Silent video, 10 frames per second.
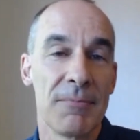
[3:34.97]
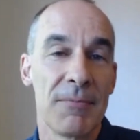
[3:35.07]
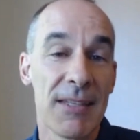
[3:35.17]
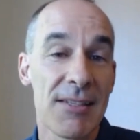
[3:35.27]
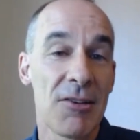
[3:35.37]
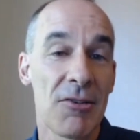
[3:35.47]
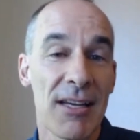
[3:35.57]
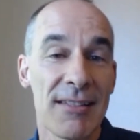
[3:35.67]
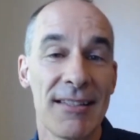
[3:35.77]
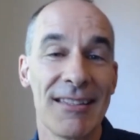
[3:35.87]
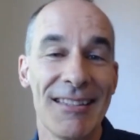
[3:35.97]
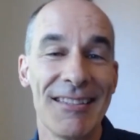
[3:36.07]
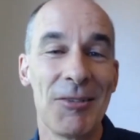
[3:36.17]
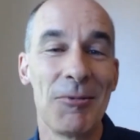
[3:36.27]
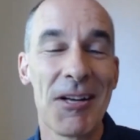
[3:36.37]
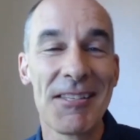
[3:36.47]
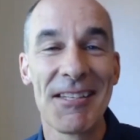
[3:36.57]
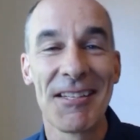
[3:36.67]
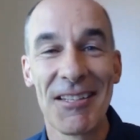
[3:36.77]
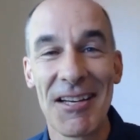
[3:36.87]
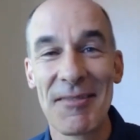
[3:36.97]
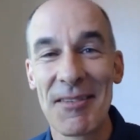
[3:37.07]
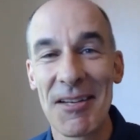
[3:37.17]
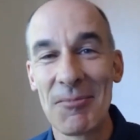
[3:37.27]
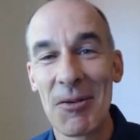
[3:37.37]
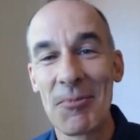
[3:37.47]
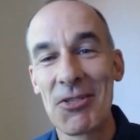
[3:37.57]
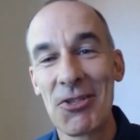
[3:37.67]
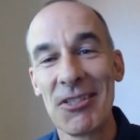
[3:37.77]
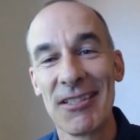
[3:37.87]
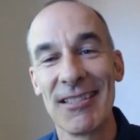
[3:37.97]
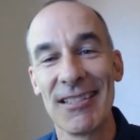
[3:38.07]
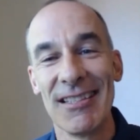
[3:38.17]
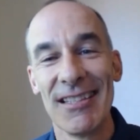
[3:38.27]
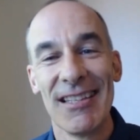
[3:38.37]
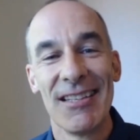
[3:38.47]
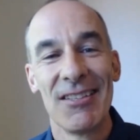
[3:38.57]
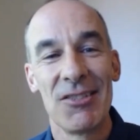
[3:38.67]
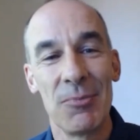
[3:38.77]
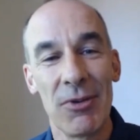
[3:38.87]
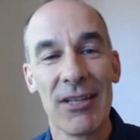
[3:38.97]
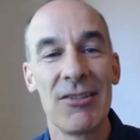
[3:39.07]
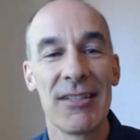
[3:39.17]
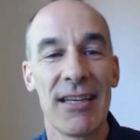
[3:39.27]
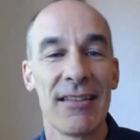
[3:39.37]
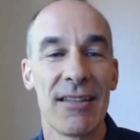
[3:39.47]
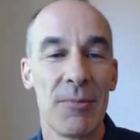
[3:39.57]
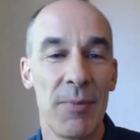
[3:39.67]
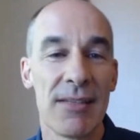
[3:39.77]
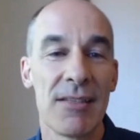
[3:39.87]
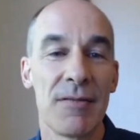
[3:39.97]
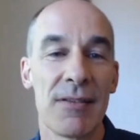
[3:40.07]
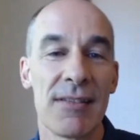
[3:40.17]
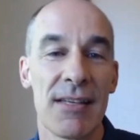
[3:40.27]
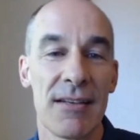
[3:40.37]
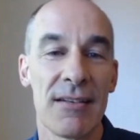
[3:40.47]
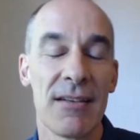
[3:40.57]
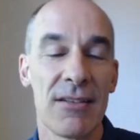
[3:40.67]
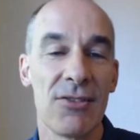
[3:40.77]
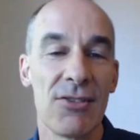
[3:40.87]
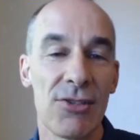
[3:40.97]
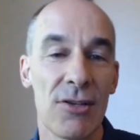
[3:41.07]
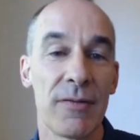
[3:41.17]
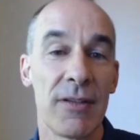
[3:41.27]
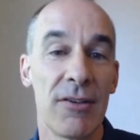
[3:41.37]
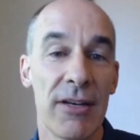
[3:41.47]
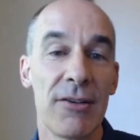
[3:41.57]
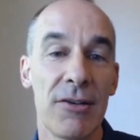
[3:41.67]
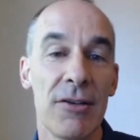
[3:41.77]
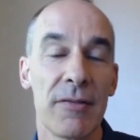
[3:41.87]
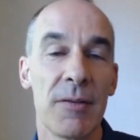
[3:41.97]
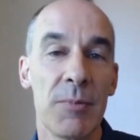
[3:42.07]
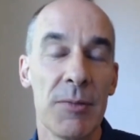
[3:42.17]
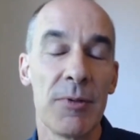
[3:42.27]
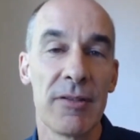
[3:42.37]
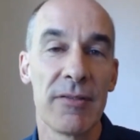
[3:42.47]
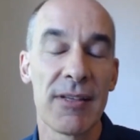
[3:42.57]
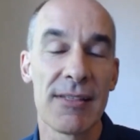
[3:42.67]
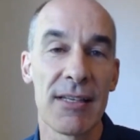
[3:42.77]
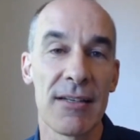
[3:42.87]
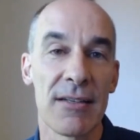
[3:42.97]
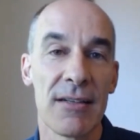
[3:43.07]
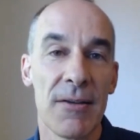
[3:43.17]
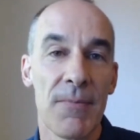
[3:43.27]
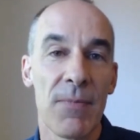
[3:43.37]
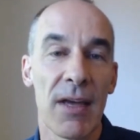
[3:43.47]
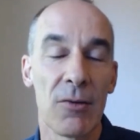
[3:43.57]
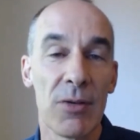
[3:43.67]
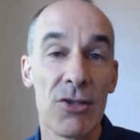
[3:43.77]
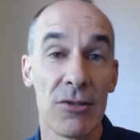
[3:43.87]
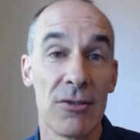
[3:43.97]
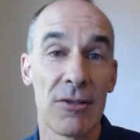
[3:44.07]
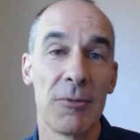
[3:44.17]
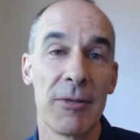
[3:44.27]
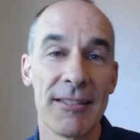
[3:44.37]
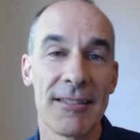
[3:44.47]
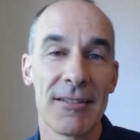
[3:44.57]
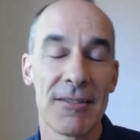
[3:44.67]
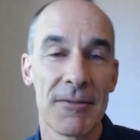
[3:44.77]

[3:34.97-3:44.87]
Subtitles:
This crisis is a once-in-a-lifetime opportunity to bring together the best of ASEAN to serve the greater good of the people of ASEAN, and we should not waste it.